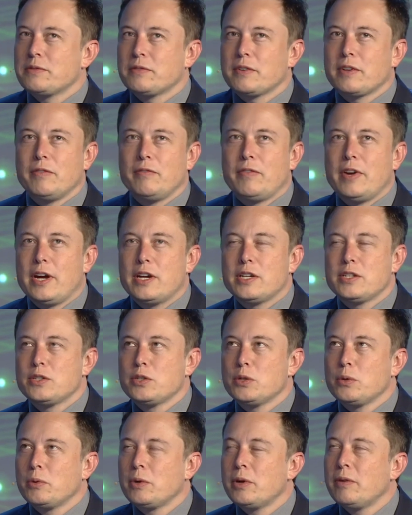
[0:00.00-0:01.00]
What it's compared
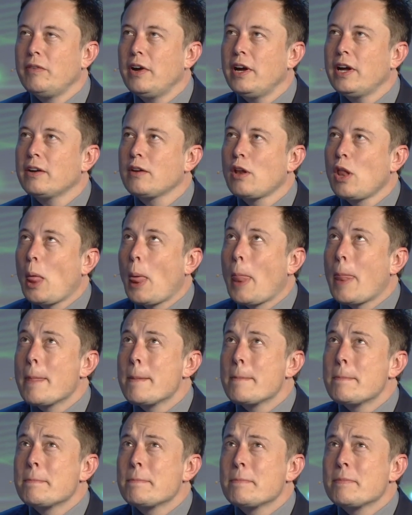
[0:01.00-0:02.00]
to. We're about
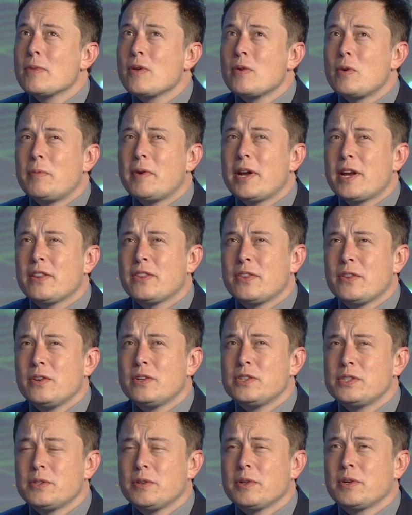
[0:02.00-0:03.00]
a
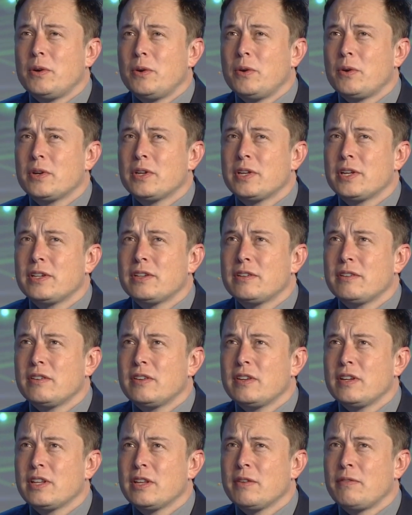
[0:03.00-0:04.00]
third to a quarter
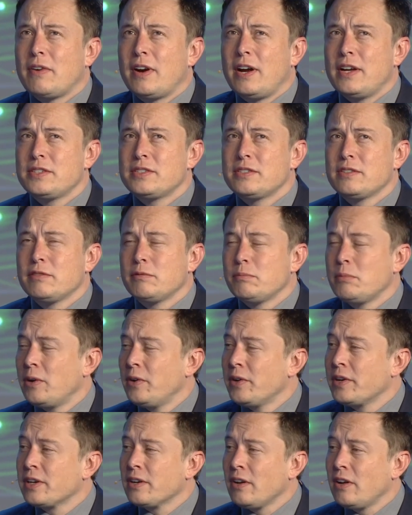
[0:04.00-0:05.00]
the price of
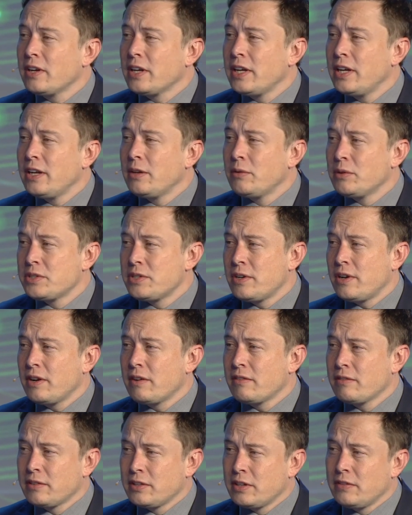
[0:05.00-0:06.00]
Boeing and Lockheed, which
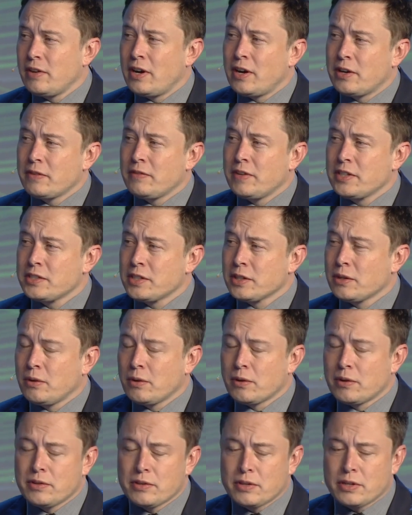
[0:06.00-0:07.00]
are our domestic
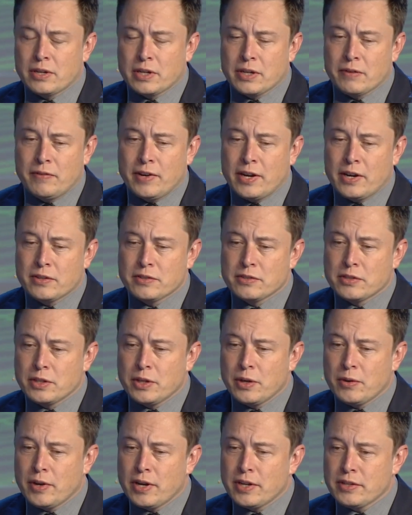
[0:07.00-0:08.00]
quarter competitors in
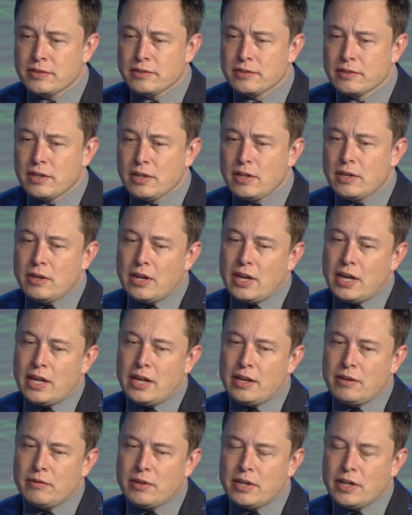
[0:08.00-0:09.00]
the U.S.,
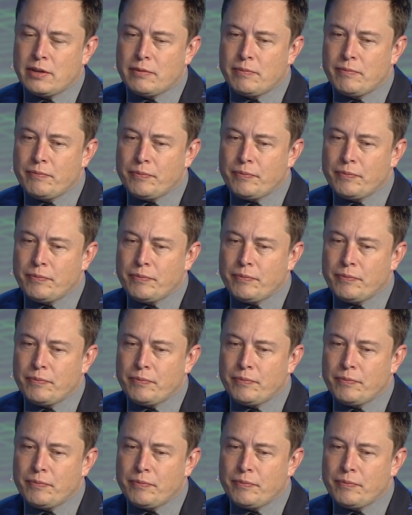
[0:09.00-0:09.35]
and